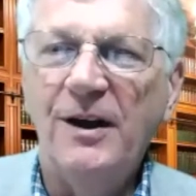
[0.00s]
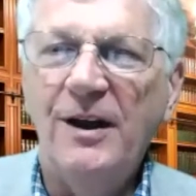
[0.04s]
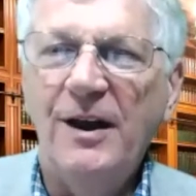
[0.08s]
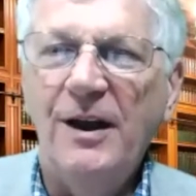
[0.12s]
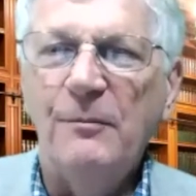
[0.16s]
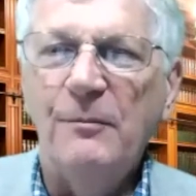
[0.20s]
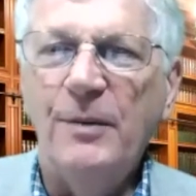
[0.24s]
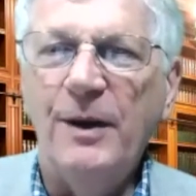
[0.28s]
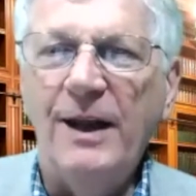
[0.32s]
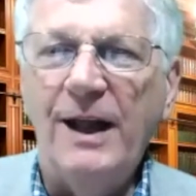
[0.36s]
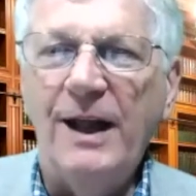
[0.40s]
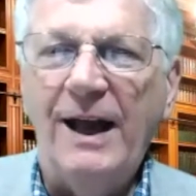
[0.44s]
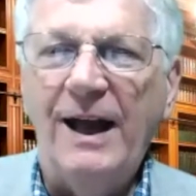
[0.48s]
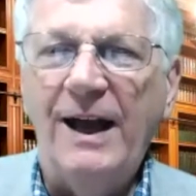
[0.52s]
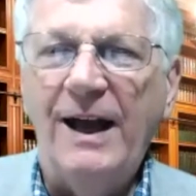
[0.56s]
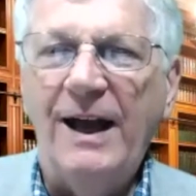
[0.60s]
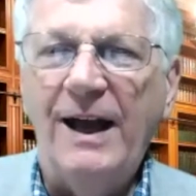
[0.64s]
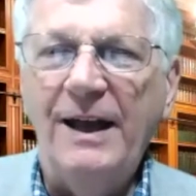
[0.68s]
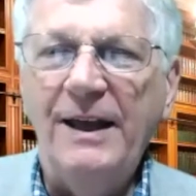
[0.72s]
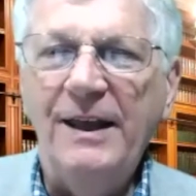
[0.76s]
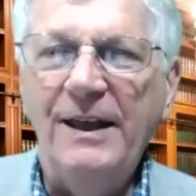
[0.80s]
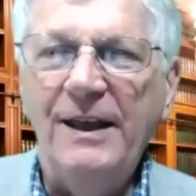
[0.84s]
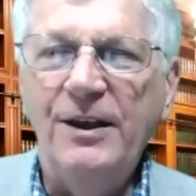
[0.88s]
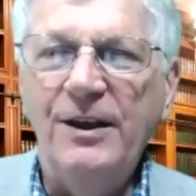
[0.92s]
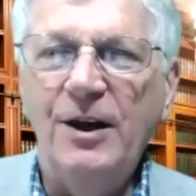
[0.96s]
But I
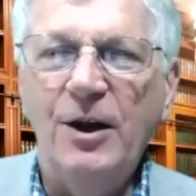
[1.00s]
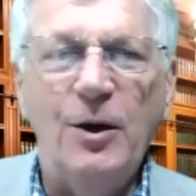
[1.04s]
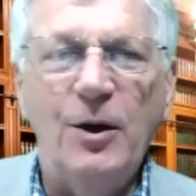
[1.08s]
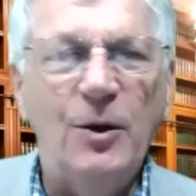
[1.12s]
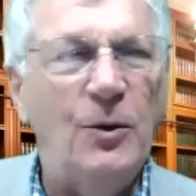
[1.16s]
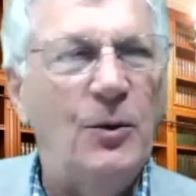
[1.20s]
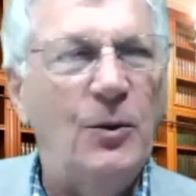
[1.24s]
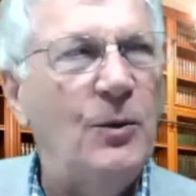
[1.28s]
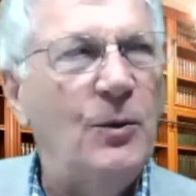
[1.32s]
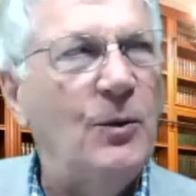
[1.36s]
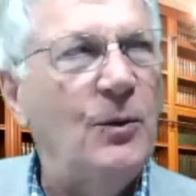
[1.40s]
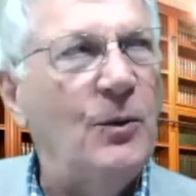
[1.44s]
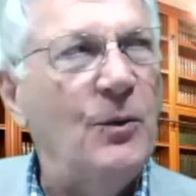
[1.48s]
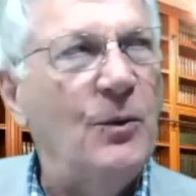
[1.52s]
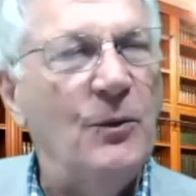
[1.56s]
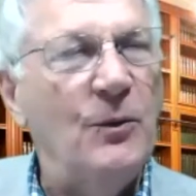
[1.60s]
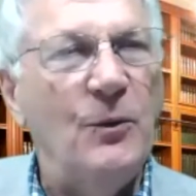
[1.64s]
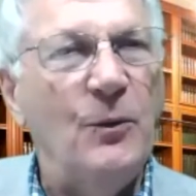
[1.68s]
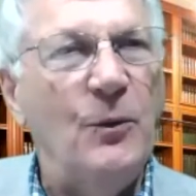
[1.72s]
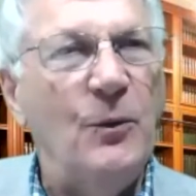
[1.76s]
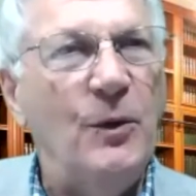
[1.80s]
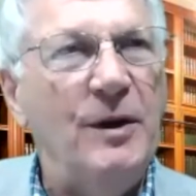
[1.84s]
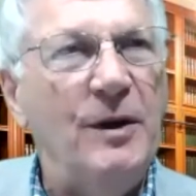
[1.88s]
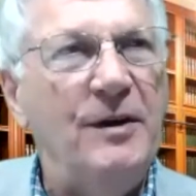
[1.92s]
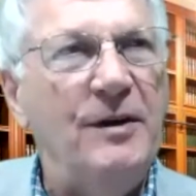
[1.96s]

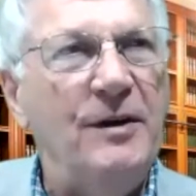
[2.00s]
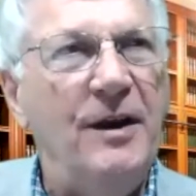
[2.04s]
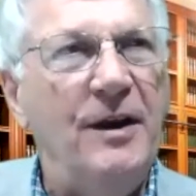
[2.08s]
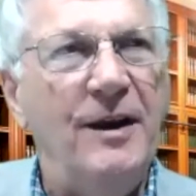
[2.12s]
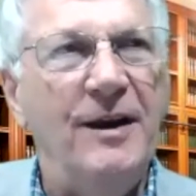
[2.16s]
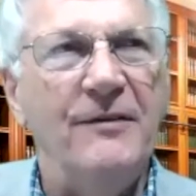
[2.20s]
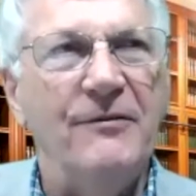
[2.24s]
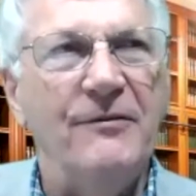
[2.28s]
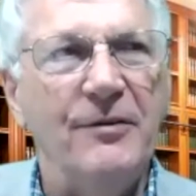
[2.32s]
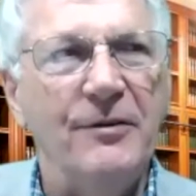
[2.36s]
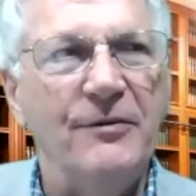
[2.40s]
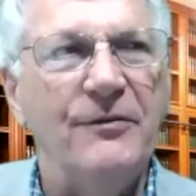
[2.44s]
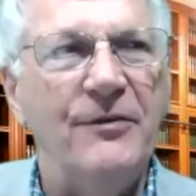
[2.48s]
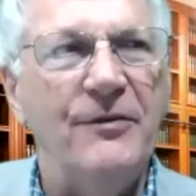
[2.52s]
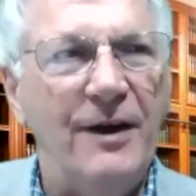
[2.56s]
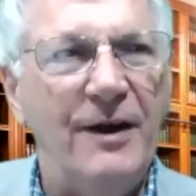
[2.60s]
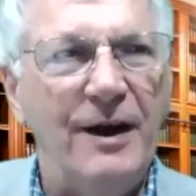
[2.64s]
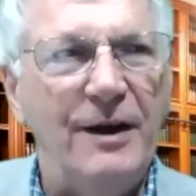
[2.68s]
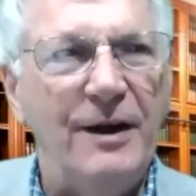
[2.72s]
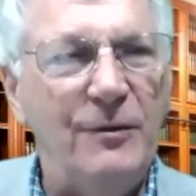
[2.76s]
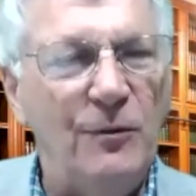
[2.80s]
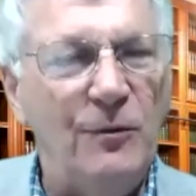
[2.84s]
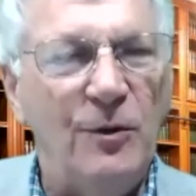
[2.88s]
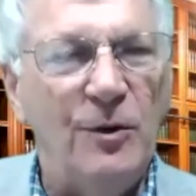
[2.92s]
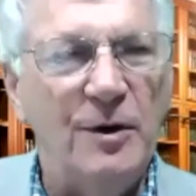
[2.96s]
we never
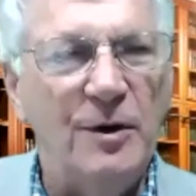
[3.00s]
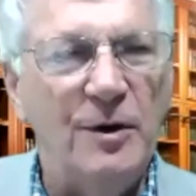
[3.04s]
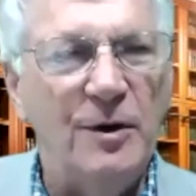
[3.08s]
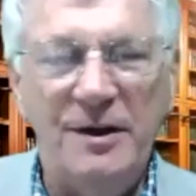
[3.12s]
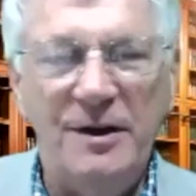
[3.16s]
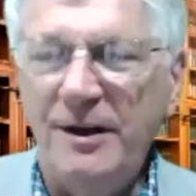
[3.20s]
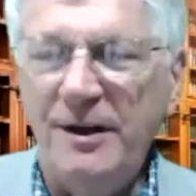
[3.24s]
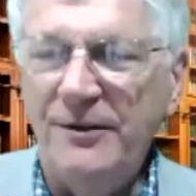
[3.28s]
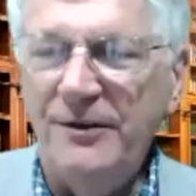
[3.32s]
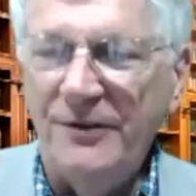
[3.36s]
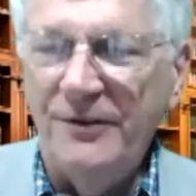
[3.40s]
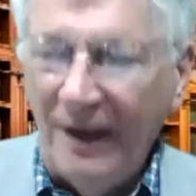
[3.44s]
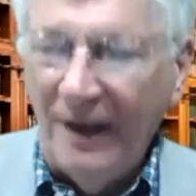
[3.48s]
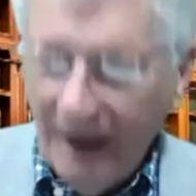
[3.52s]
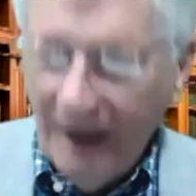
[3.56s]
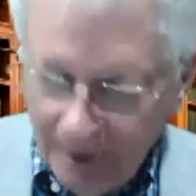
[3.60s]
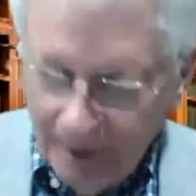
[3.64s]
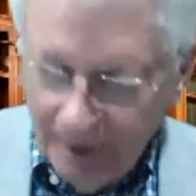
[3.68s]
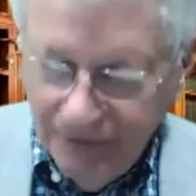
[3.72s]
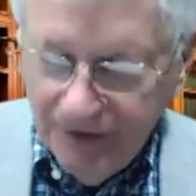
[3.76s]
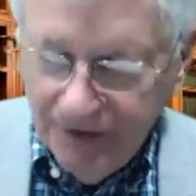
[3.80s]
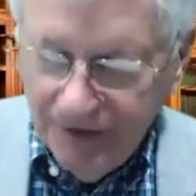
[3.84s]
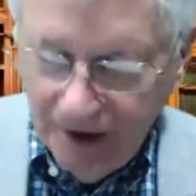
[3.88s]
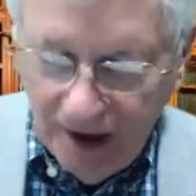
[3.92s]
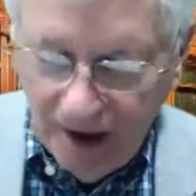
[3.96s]
find one that's
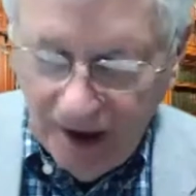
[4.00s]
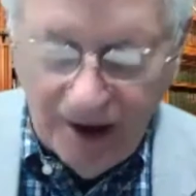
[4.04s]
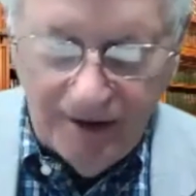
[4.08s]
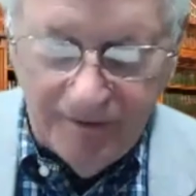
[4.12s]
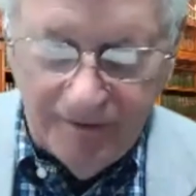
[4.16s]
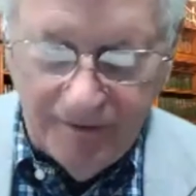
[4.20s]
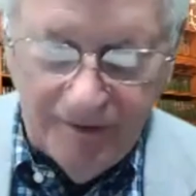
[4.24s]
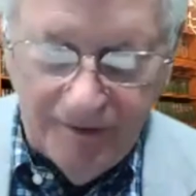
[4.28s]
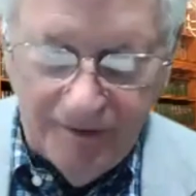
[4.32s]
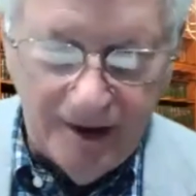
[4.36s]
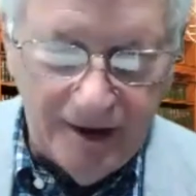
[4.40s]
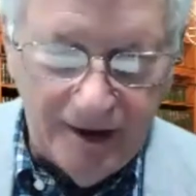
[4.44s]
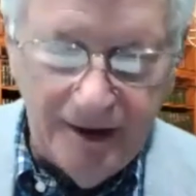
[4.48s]
absent of conflict.